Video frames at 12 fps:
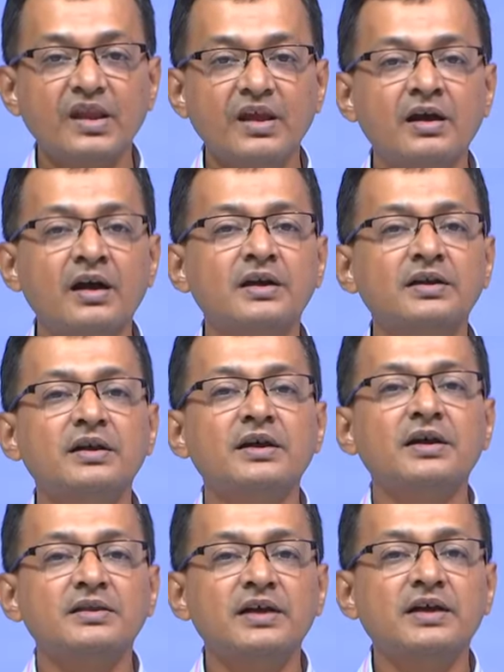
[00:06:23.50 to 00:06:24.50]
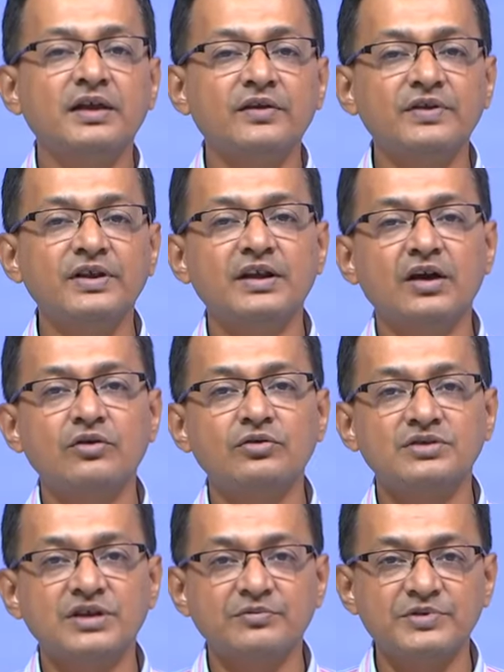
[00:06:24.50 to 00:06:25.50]
and that every cloud
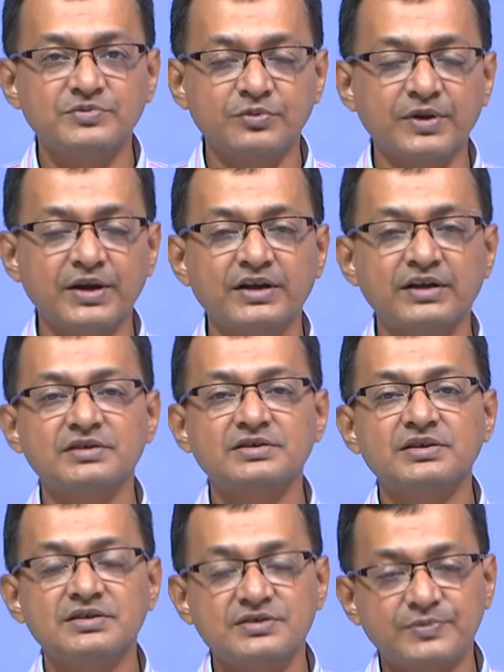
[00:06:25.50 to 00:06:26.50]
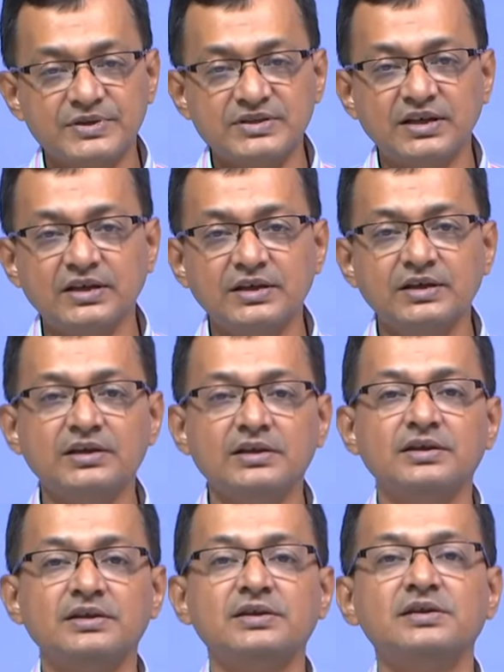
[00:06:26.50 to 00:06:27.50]
service provider,
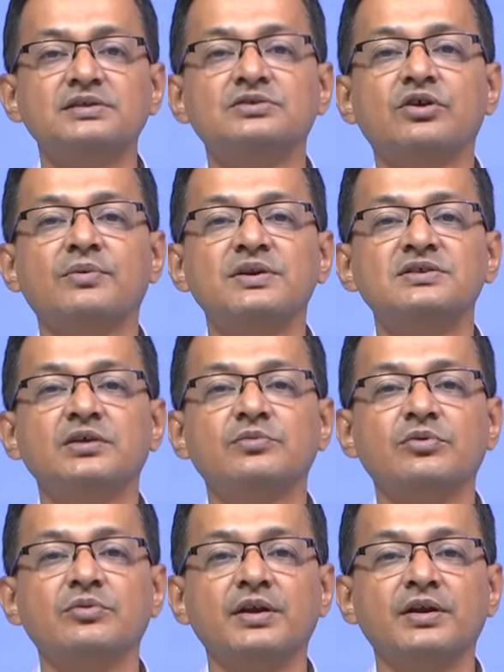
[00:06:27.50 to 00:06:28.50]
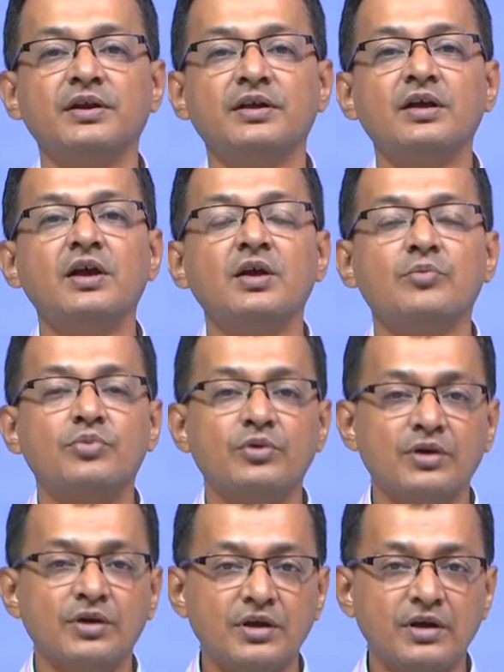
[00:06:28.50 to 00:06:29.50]
especially this commercial provider,
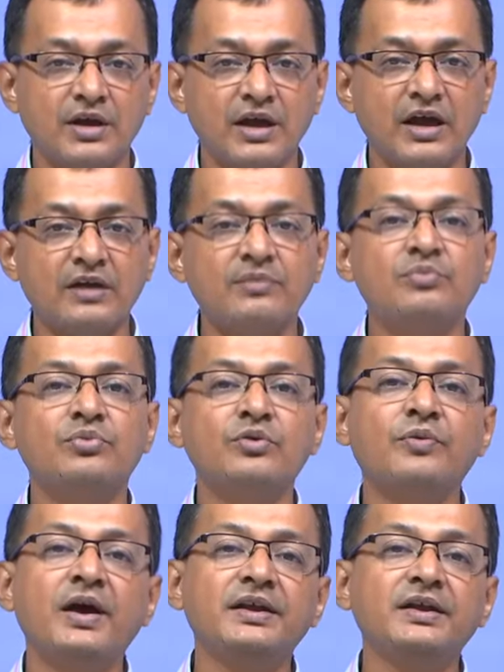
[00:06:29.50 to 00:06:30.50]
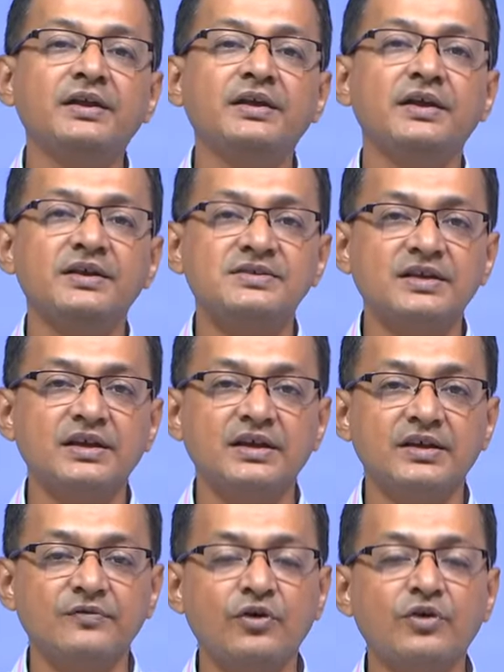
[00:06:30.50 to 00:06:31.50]
provide a
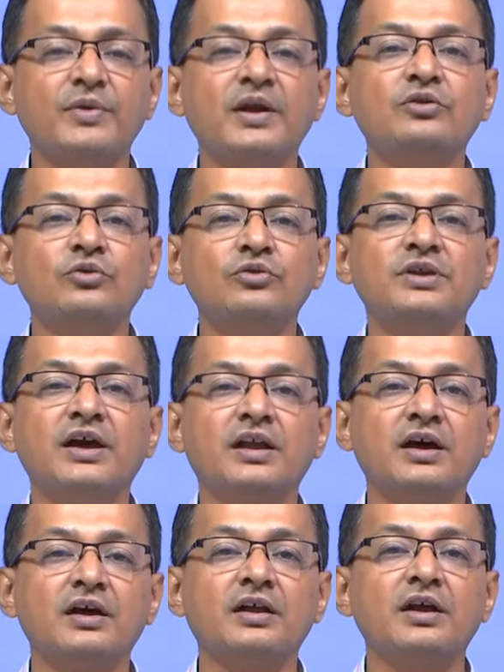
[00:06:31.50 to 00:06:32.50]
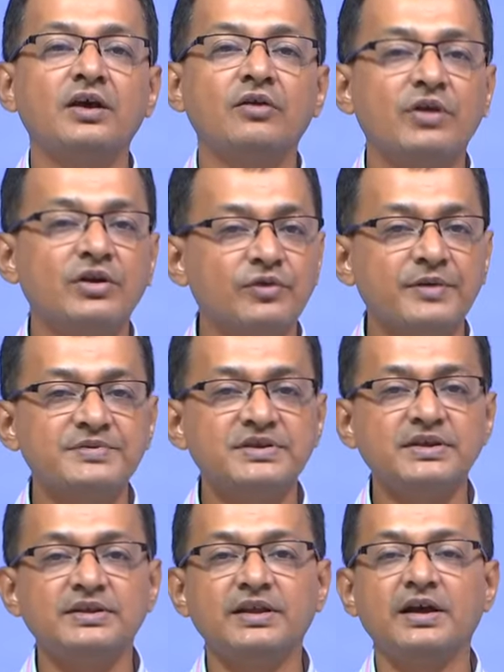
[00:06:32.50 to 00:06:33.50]
SLA format, though there are what we have
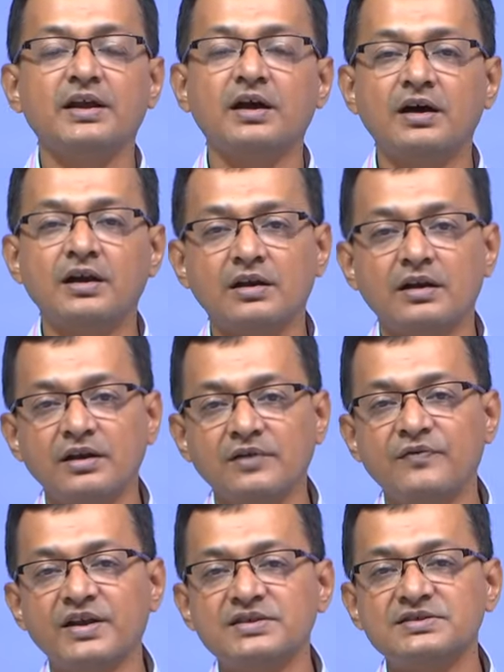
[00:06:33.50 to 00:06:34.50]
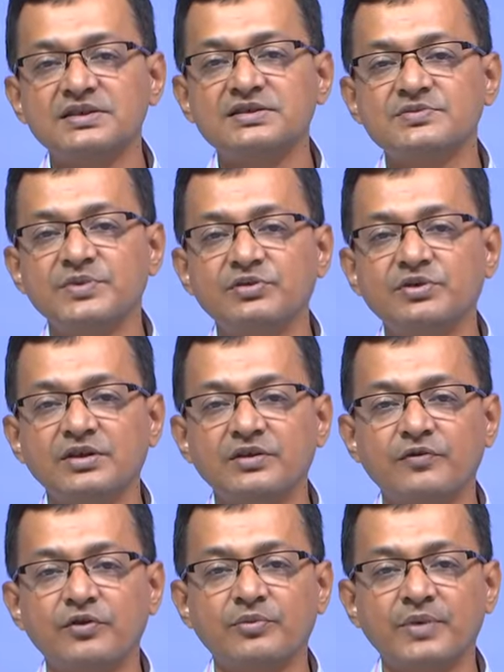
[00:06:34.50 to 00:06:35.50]
seen there are differences between the
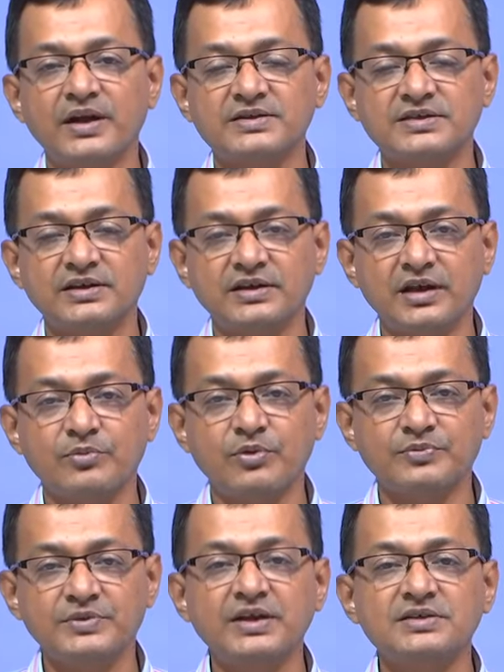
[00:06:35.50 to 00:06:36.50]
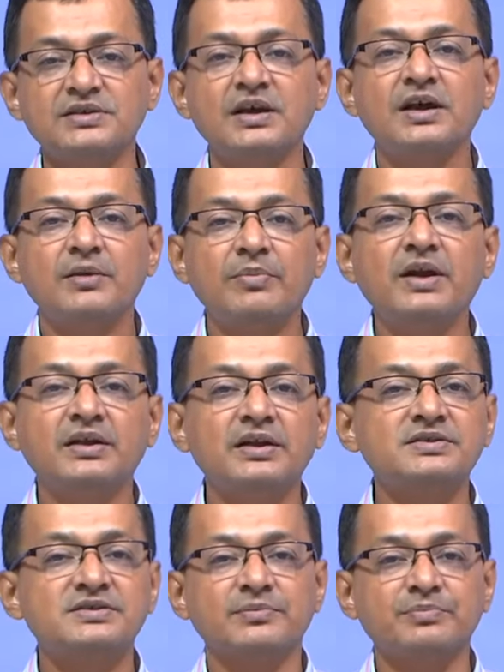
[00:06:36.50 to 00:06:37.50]
formats and type of things, but
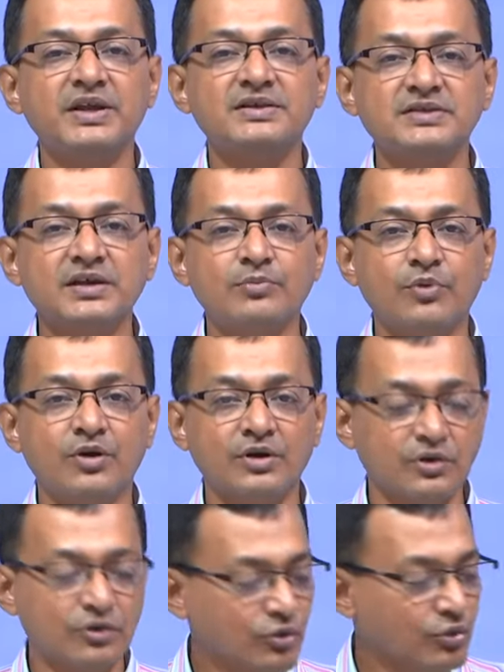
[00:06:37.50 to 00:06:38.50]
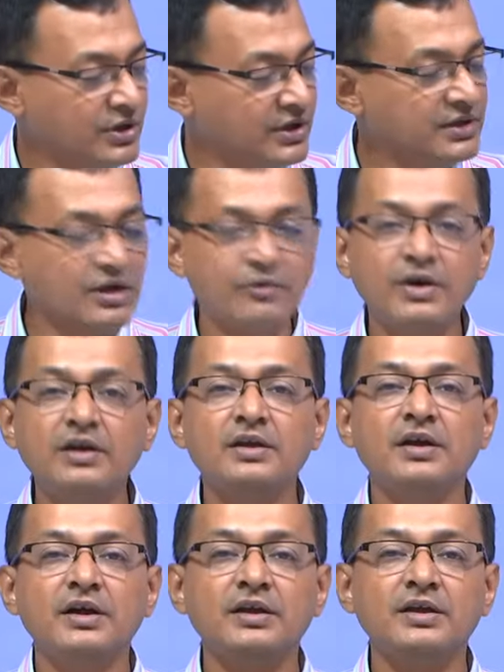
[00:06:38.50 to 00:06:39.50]
it plays an important role
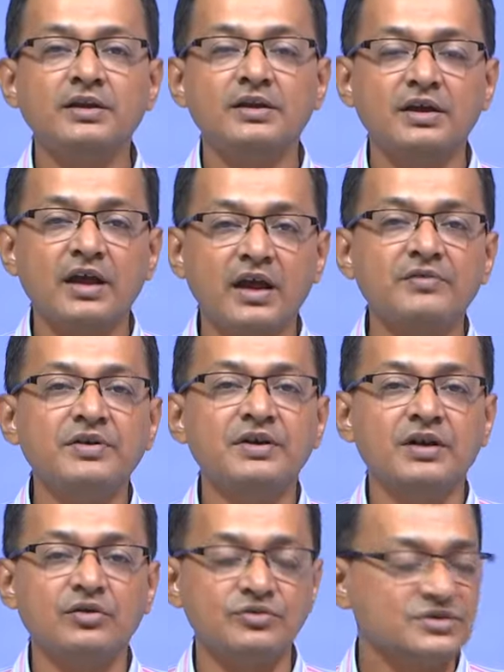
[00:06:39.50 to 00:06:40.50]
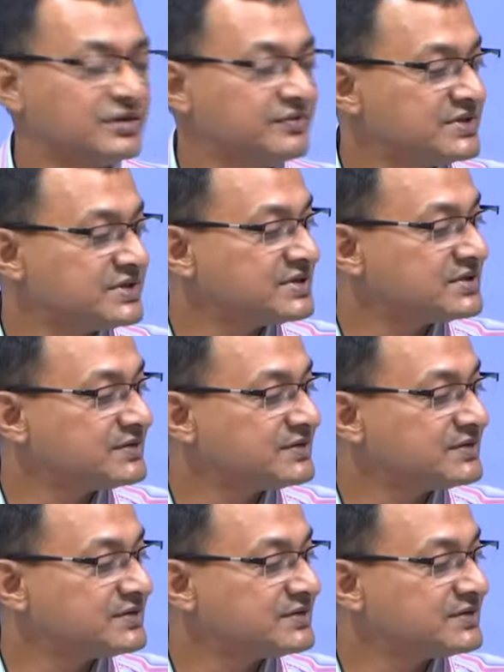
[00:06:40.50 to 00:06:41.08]
in having cloud services.